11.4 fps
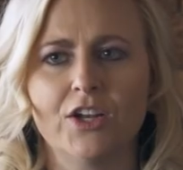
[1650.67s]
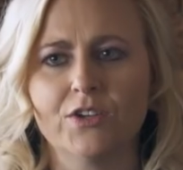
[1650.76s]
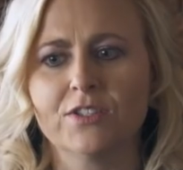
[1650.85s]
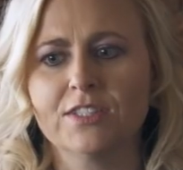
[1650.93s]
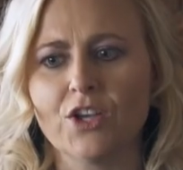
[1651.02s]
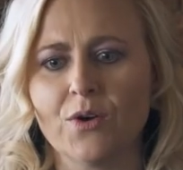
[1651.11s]
You
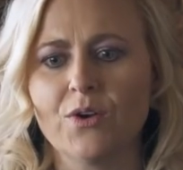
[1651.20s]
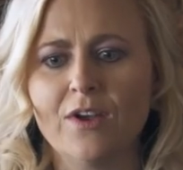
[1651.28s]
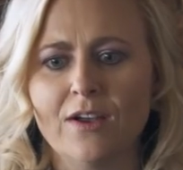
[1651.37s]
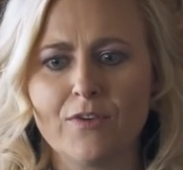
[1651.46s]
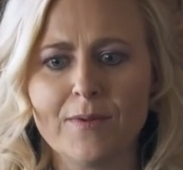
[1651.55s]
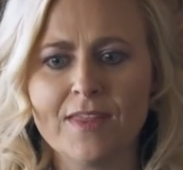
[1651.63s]
know, and so
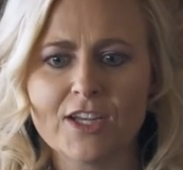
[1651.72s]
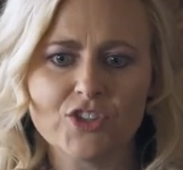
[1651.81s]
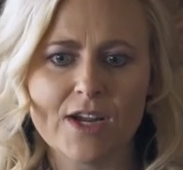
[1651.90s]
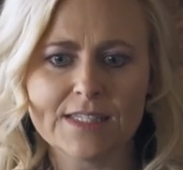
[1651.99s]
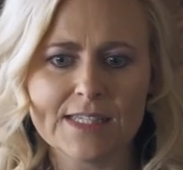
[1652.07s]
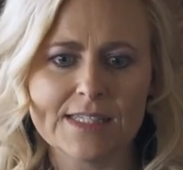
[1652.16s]
for me that
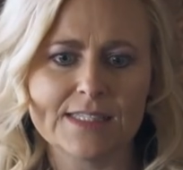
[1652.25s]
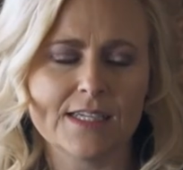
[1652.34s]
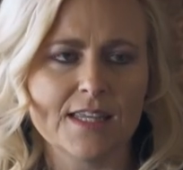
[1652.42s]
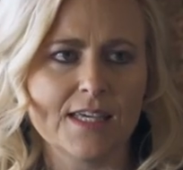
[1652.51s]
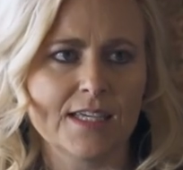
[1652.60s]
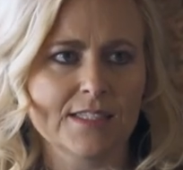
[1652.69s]
translates
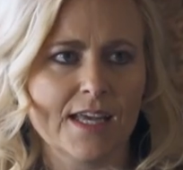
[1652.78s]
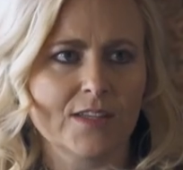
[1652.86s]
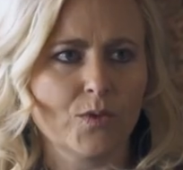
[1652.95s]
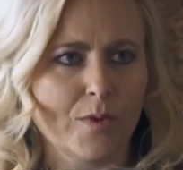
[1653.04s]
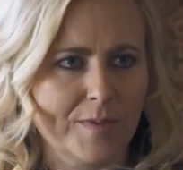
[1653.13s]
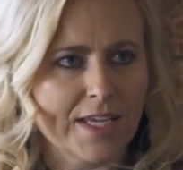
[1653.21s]
into things like
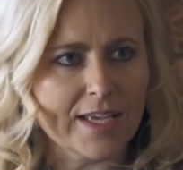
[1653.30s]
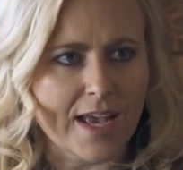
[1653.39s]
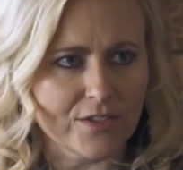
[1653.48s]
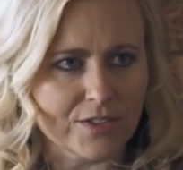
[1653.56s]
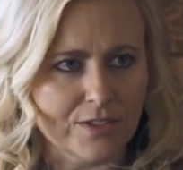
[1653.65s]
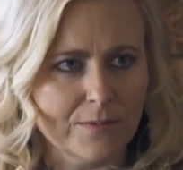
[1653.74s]
the Women Tech
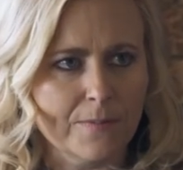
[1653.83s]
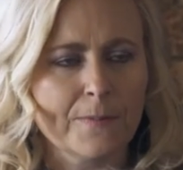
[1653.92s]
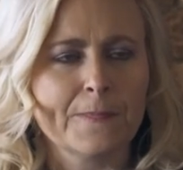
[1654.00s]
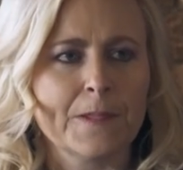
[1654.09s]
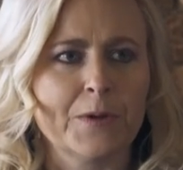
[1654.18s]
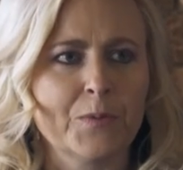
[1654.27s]
Council,
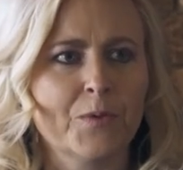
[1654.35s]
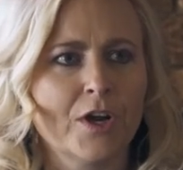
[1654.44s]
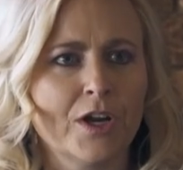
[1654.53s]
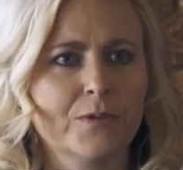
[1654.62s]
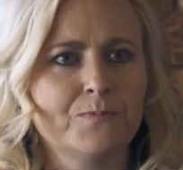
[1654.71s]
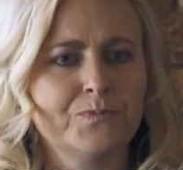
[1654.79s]
yeah.
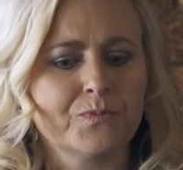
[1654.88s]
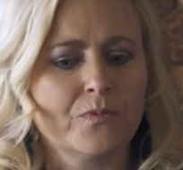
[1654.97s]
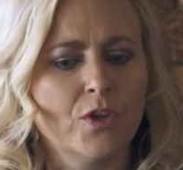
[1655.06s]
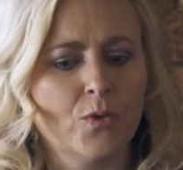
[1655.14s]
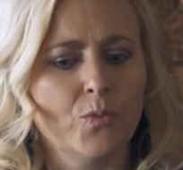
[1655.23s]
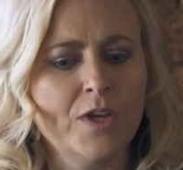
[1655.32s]
where
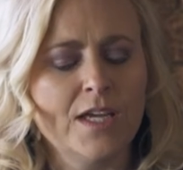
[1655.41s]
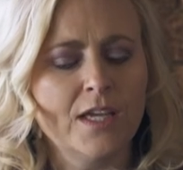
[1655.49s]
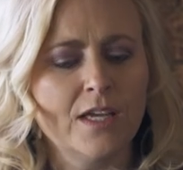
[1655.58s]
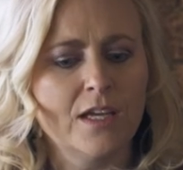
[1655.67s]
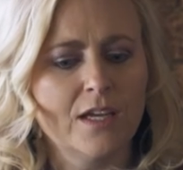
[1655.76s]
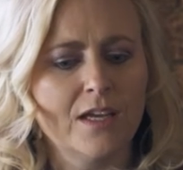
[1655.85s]
you know,
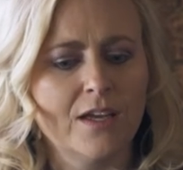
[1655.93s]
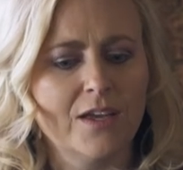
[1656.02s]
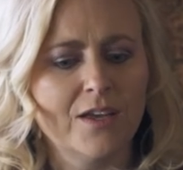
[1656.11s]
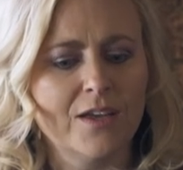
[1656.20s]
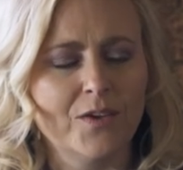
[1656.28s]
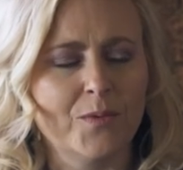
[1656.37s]
we
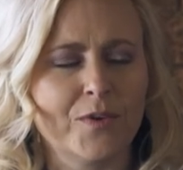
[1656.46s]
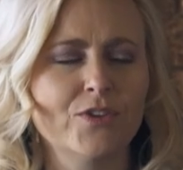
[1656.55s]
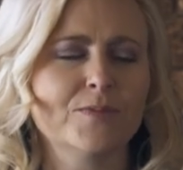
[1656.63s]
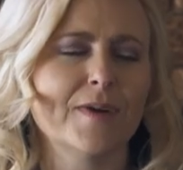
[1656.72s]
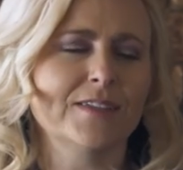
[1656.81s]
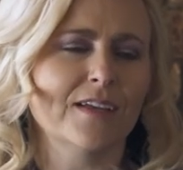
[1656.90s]
and we
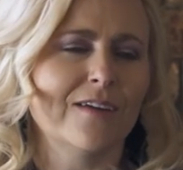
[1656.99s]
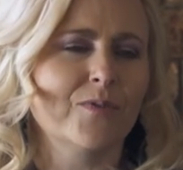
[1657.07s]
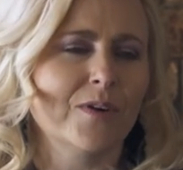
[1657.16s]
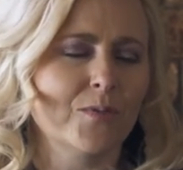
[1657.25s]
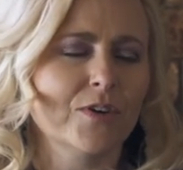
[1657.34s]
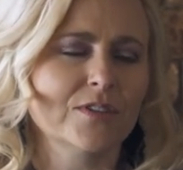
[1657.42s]
use my
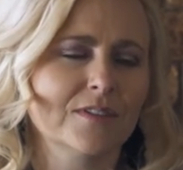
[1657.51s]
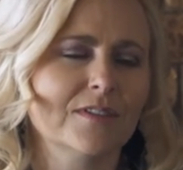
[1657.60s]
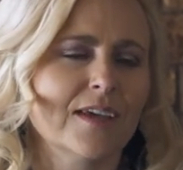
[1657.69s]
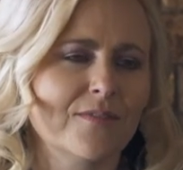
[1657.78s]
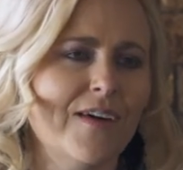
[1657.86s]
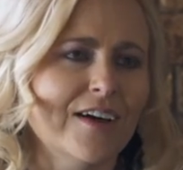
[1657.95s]
software world to
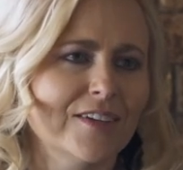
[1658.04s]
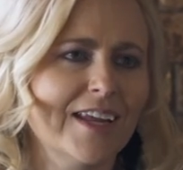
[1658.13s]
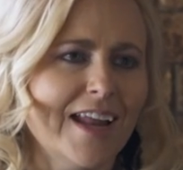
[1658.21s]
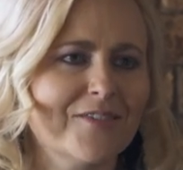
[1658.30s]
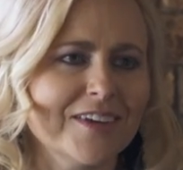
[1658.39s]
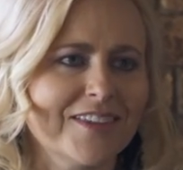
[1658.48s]
like
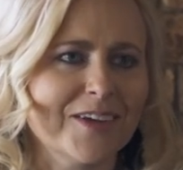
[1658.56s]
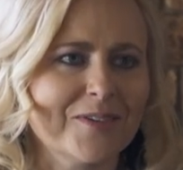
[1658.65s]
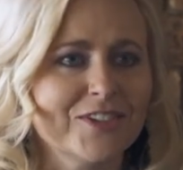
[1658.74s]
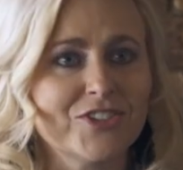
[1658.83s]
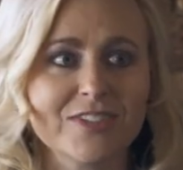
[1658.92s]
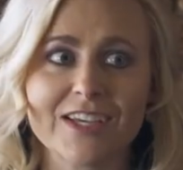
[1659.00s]
validate everything,
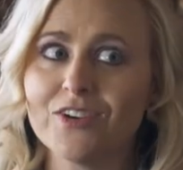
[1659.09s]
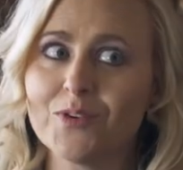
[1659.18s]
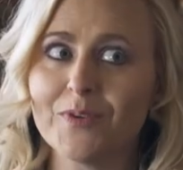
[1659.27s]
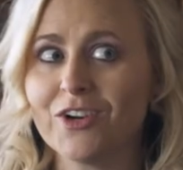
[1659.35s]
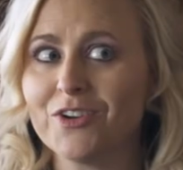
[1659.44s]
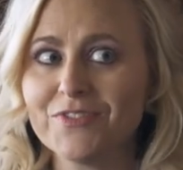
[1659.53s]
right? She's like, oh,
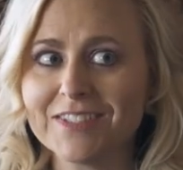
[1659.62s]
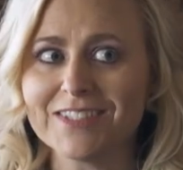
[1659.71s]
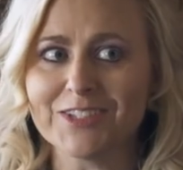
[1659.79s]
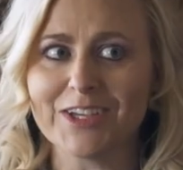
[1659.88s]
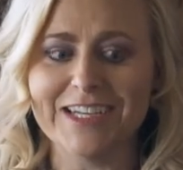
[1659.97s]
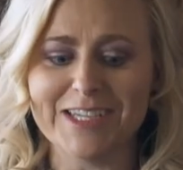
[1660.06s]
we don't know if this
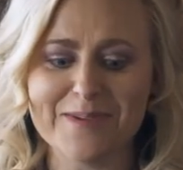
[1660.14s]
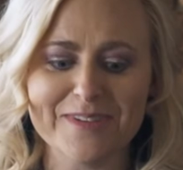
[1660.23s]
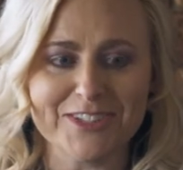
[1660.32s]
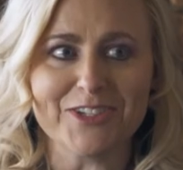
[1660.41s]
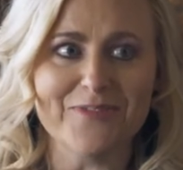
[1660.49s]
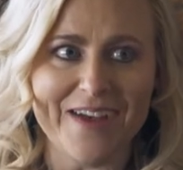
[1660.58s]
is a good idea, but
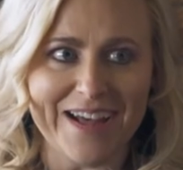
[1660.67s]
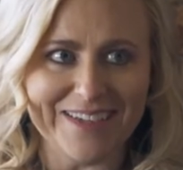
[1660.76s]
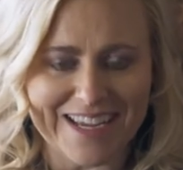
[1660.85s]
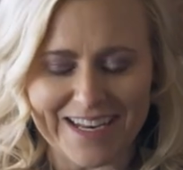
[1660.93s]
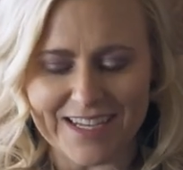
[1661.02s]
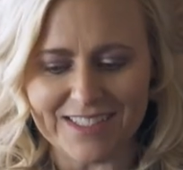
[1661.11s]
let's go
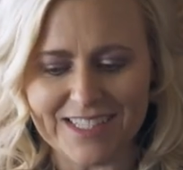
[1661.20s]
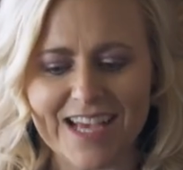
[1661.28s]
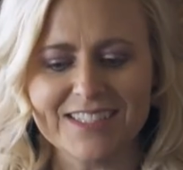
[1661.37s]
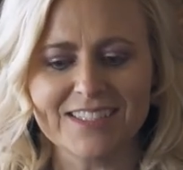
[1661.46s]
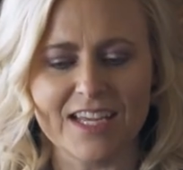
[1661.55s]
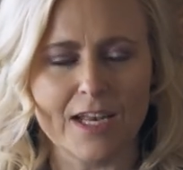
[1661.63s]
validate it and
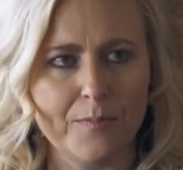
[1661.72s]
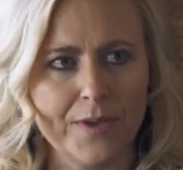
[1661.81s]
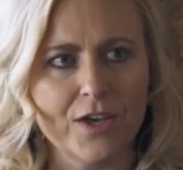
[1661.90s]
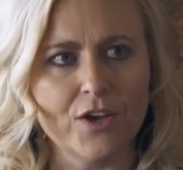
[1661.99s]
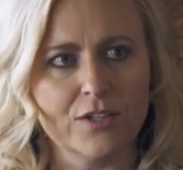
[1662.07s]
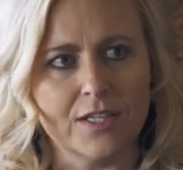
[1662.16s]
test it and
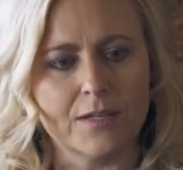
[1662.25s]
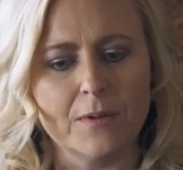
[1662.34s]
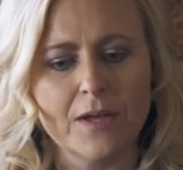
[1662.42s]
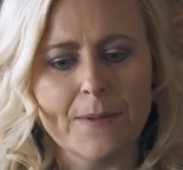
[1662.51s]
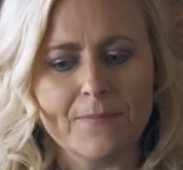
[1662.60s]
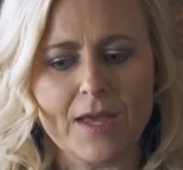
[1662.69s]
build and
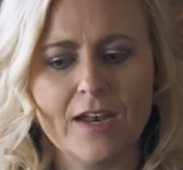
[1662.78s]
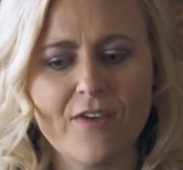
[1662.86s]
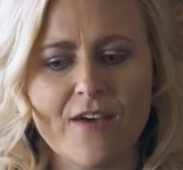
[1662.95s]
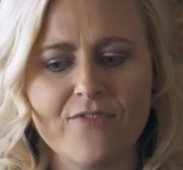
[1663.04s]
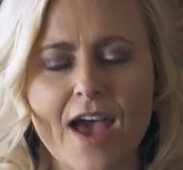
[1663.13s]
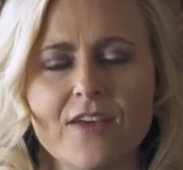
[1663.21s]
kind of
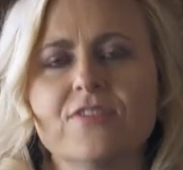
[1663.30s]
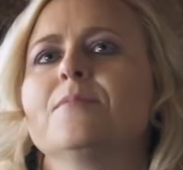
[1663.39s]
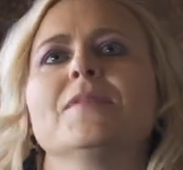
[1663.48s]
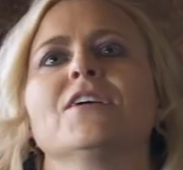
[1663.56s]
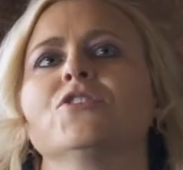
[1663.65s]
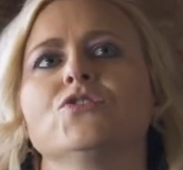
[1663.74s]
have that
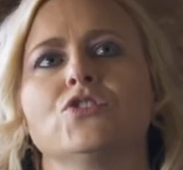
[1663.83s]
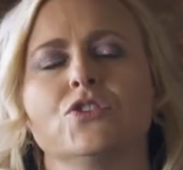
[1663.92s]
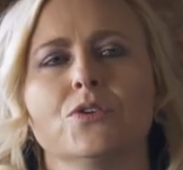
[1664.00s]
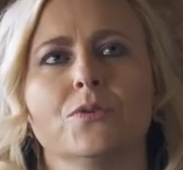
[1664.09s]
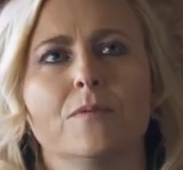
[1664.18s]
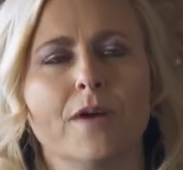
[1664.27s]
theme that goes
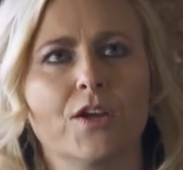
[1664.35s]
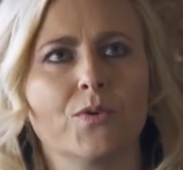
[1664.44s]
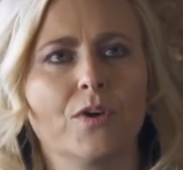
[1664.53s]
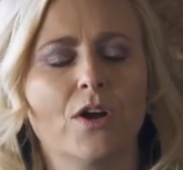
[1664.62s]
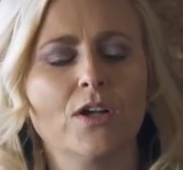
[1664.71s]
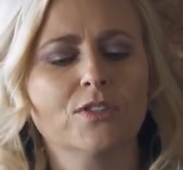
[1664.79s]
through my
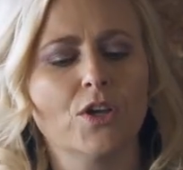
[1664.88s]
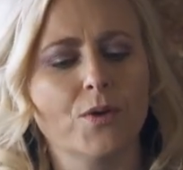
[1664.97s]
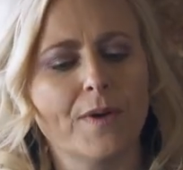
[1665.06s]
career also.